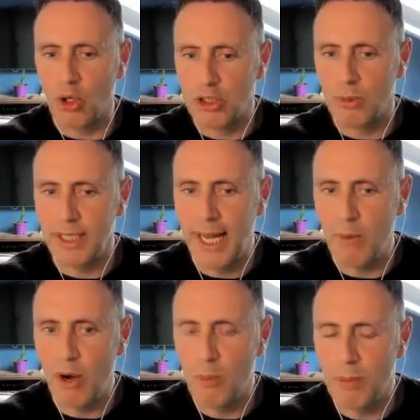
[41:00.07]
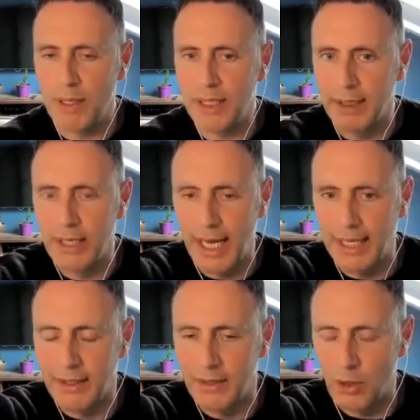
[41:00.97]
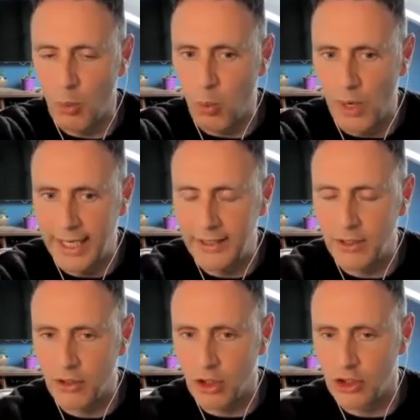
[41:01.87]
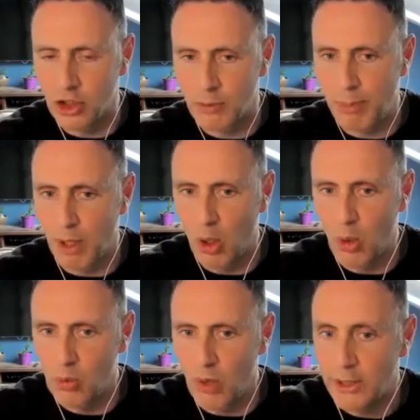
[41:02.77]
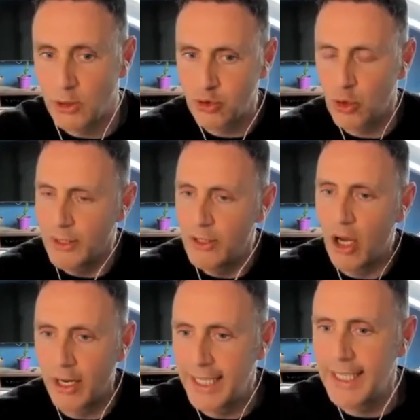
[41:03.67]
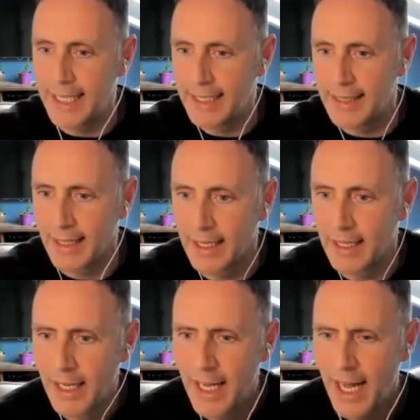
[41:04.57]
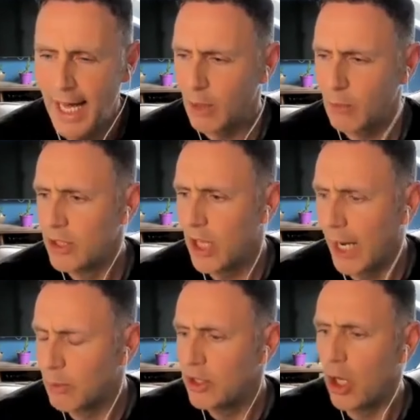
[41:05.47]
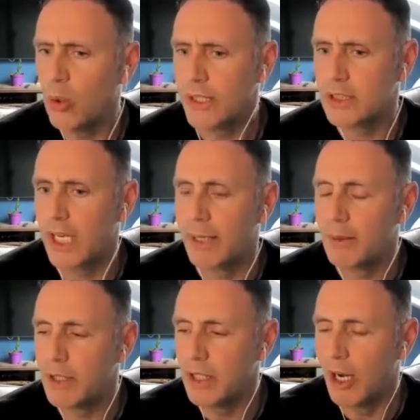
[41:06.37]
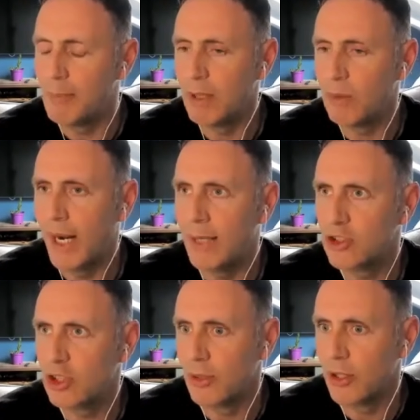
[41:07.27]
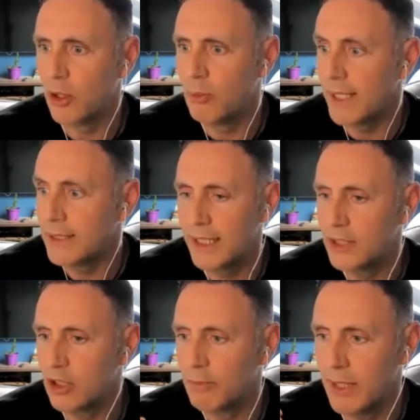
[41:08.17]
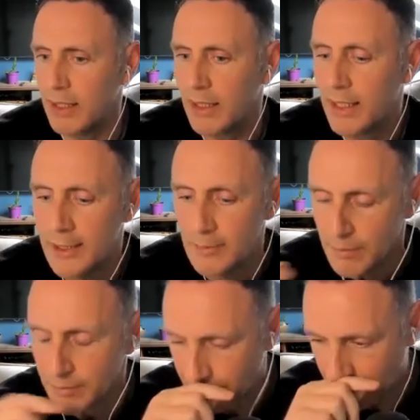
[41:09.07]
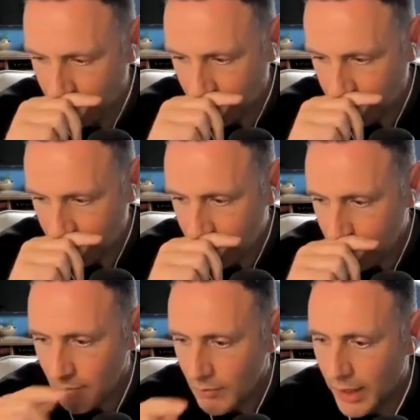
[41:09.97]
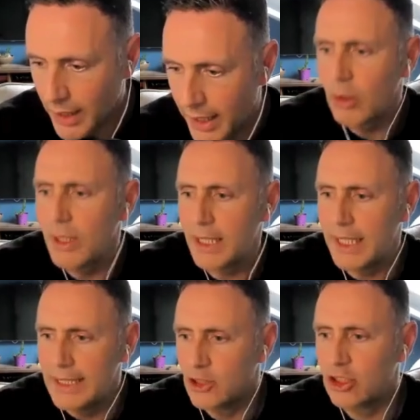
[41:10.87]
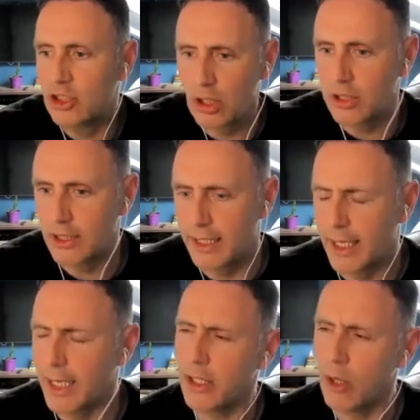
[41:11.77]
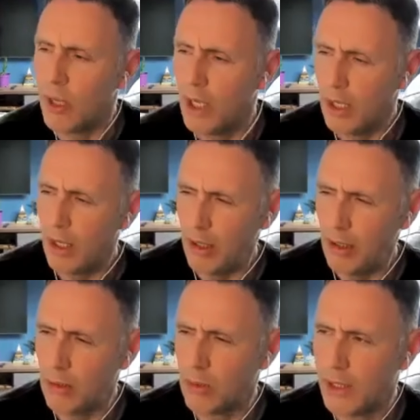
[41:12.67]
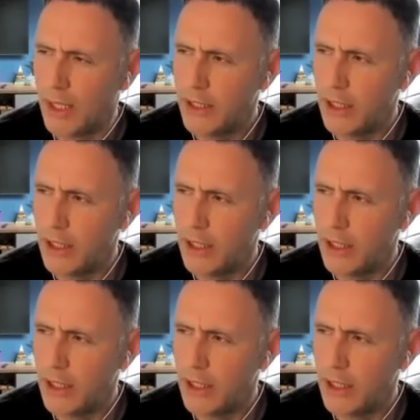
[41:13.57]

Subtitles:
doors were now open and the wind could just blow right through and not hit anything. And I would notice like, I'd be around someone who might say something, a little insulting. And I'd go, oh,